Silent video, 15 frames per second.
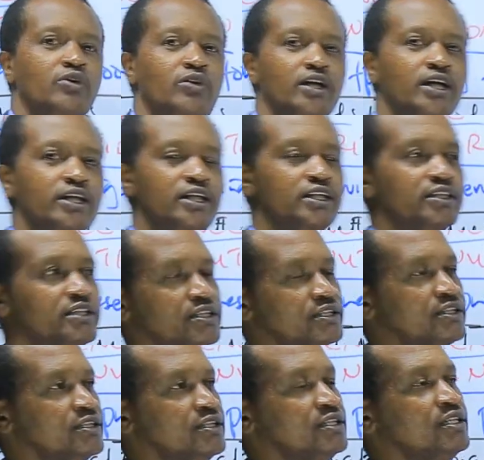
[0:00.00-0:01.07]
learners,
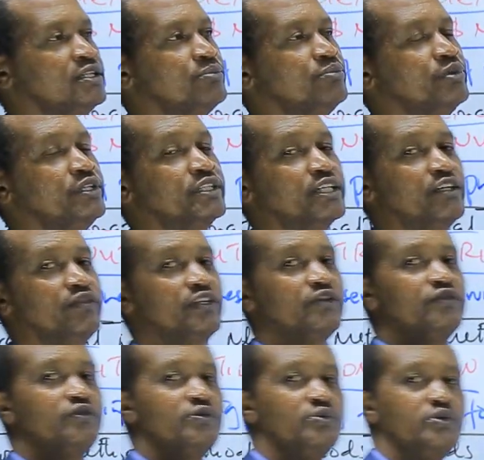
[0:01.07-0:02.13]

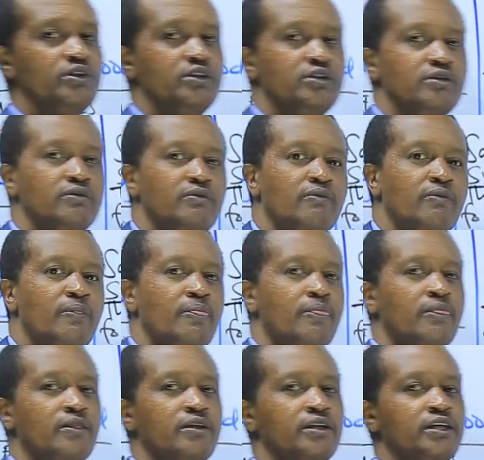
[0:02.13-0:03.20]
preserving food
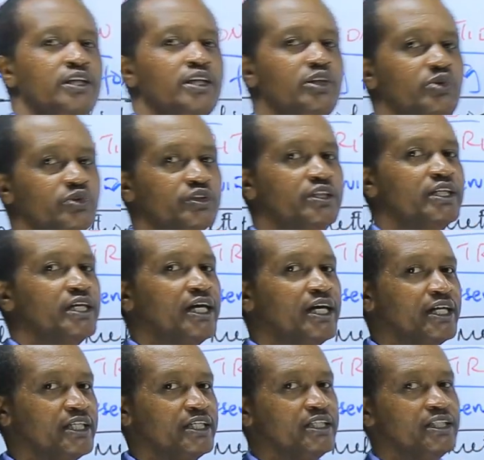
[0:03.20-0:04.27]
using
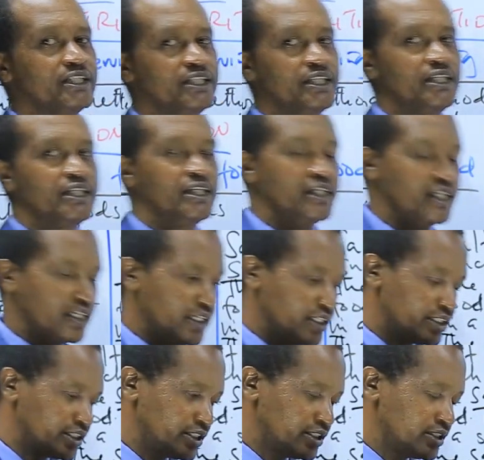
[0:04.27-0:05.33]
honey
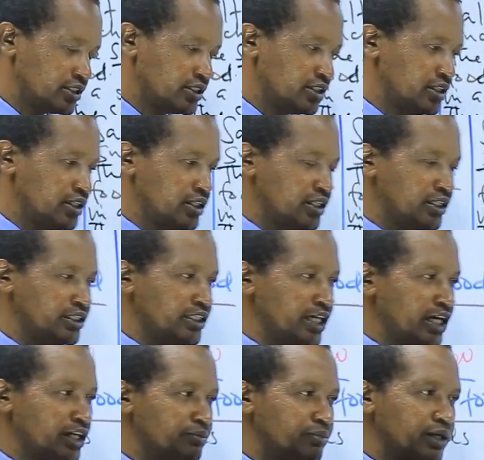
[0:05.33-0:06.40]
is
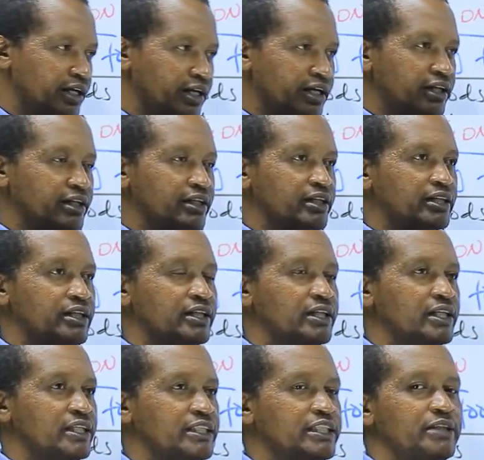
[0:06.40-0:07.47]
done by
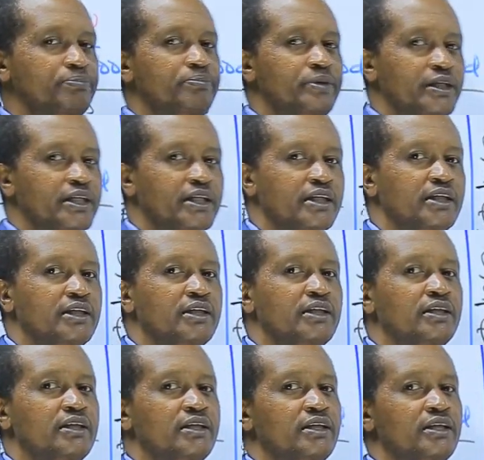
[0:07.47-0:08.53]
dipping
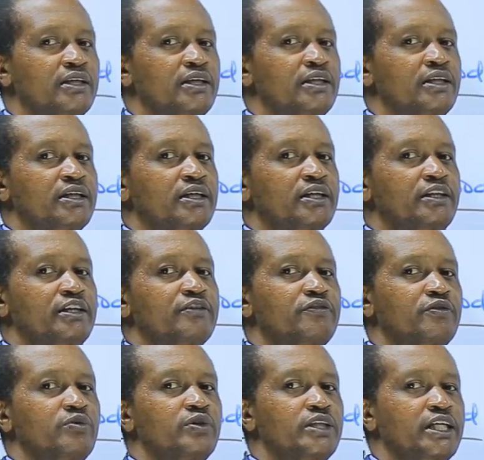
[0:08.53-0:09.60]
the
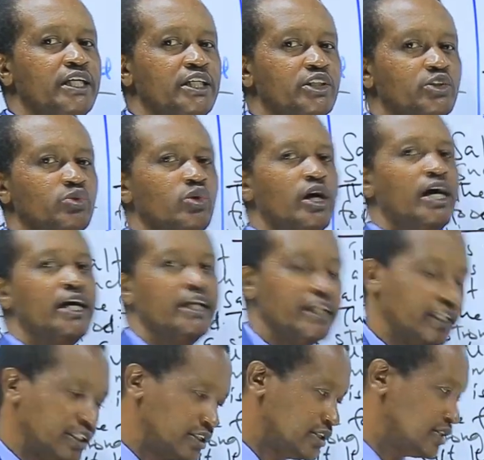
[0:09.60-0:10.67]
food into honey.